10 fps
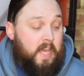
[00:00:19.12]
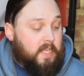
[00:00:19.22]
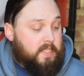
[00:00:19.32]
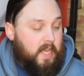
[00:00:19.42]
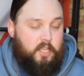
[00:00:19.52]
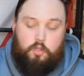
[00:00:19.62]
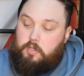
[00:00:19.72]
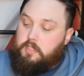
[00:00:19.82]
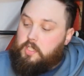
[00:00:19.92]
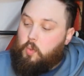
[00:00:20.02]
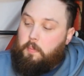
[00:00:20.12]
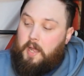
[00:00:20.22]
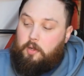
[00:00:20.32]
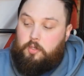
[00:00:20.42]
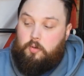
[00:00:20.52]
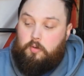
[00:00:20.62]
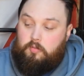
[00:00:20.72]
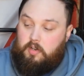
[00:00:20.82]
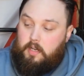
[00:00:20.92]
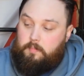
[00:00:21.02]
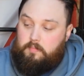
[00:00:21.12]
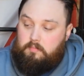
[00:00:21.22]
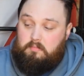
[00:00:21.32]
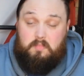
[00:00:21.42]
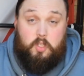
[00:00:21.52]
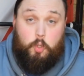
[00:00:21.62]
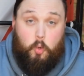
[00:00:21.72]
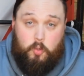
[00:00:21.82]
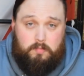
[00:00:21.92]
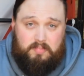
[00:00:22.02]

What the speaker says: is that you can swap out your